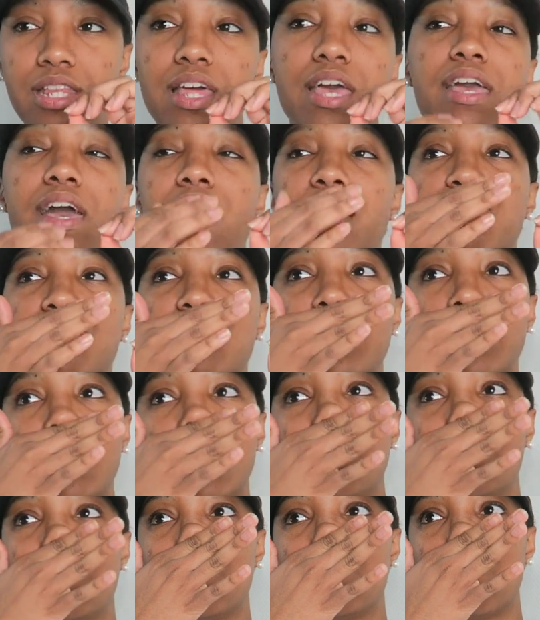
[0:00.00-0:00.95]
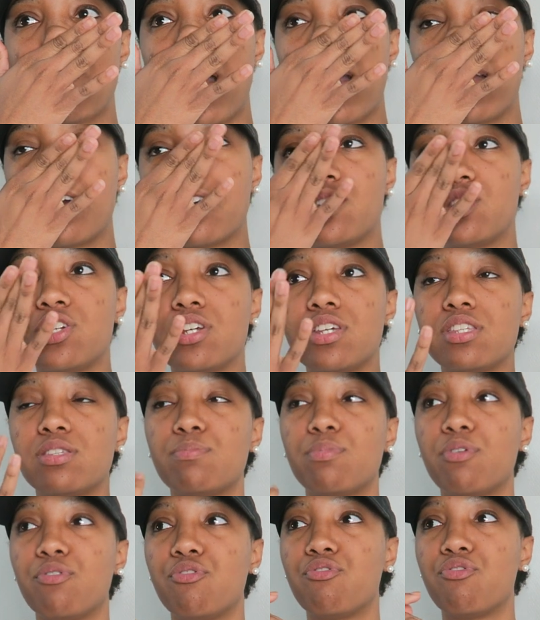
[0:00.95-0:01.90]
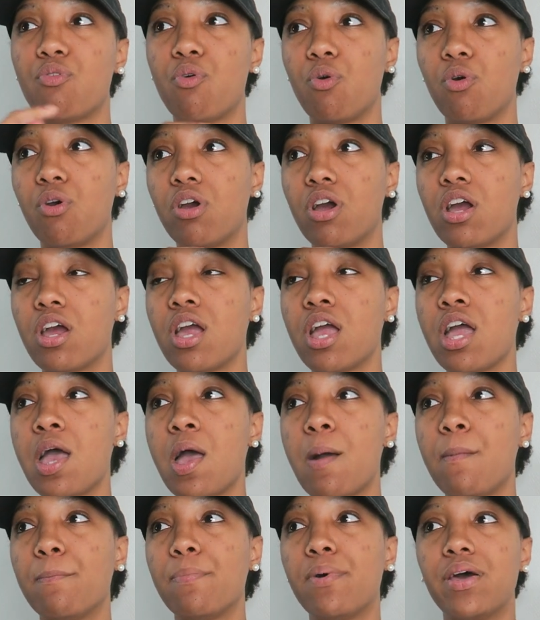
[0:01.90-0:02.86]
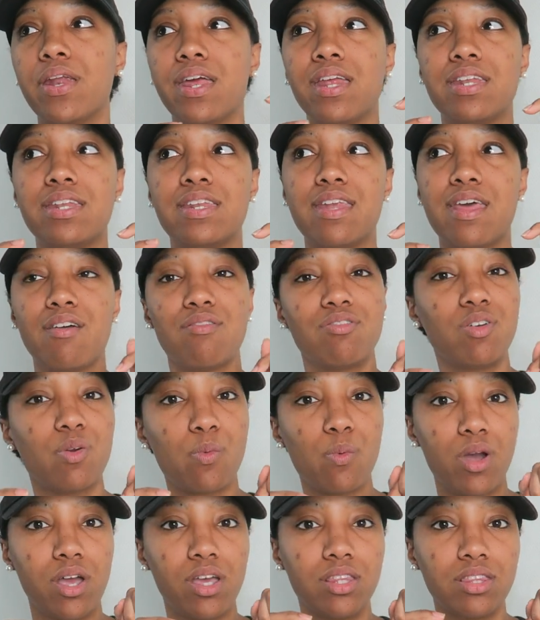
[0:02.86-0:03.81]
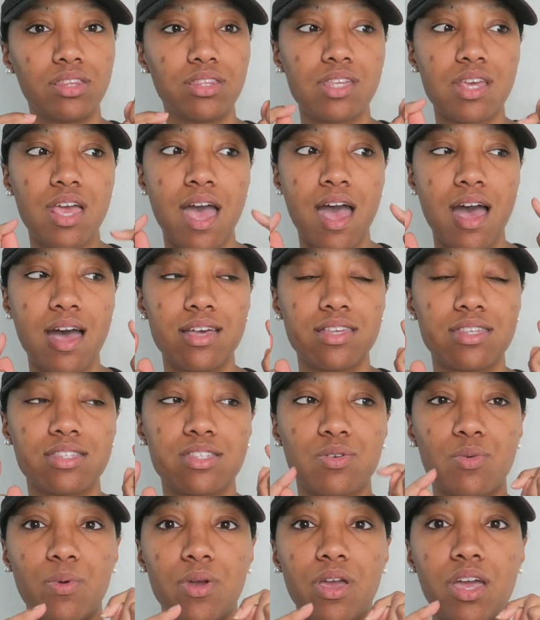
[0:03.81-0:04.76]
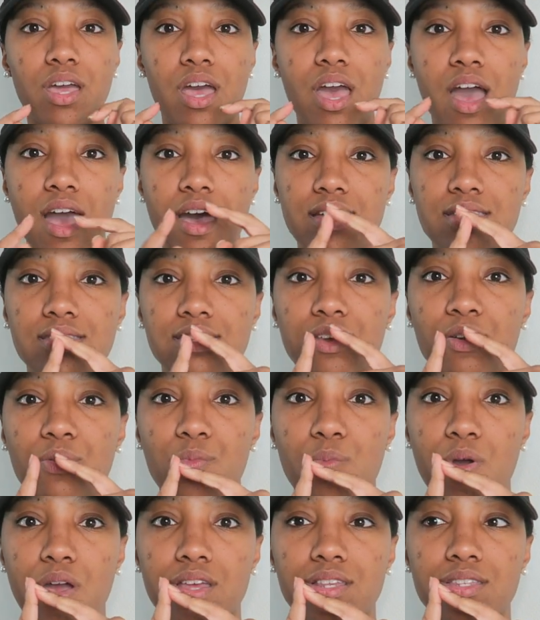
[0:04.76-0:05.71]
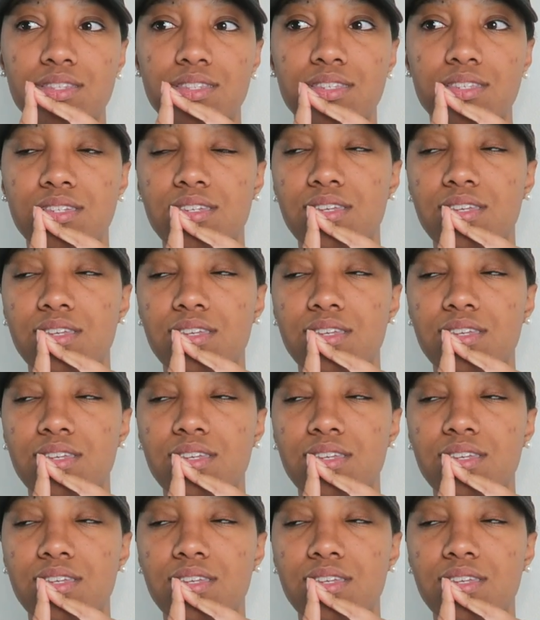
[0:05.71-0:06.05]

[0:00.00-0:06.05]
Like, I've delivered packages before, but it never went as quick as it went